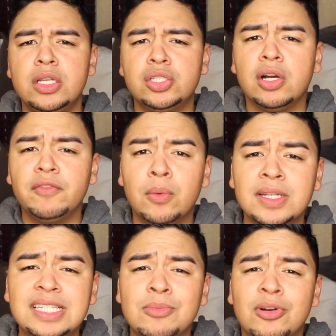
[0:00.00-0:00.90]
So if you want
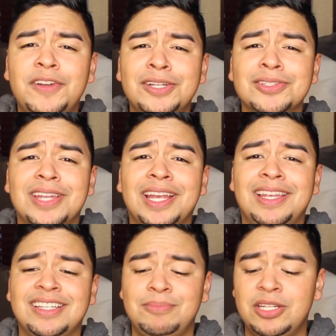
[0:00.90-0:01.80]
to see more videos like
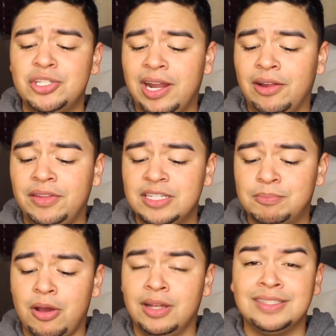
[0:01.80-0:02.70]
this, me trying out these
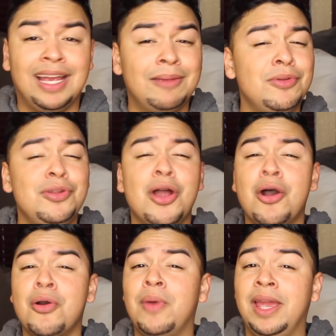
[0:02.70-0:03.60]
products, I am
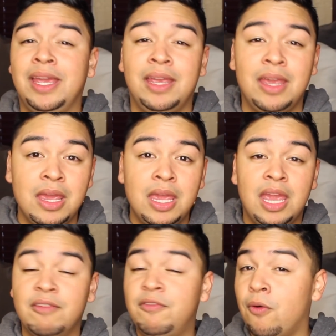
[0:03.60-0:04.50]
no way
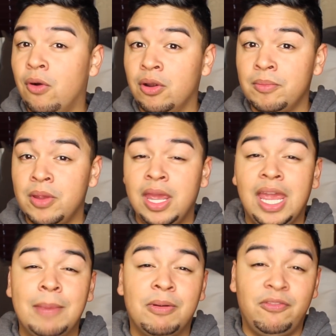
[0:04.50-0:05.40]
in form
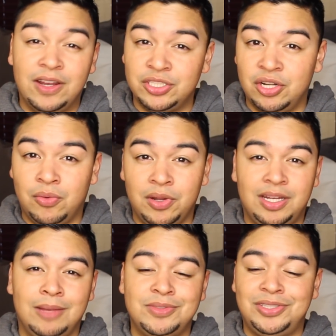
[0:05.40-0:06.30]
a professional when it
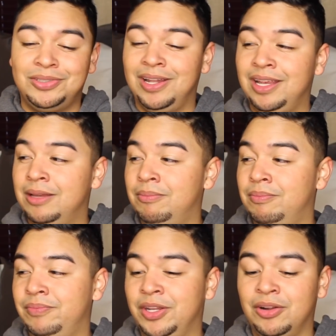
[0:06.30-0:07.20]
comes to, like,
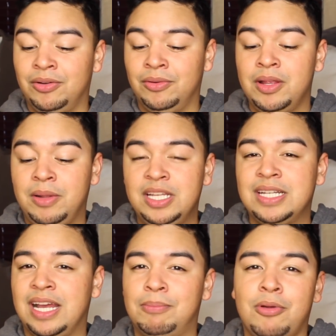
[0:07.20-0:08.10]
you know, these
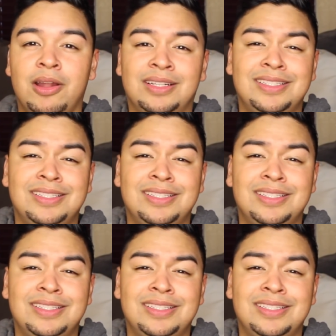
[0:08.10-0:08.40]
kind of products.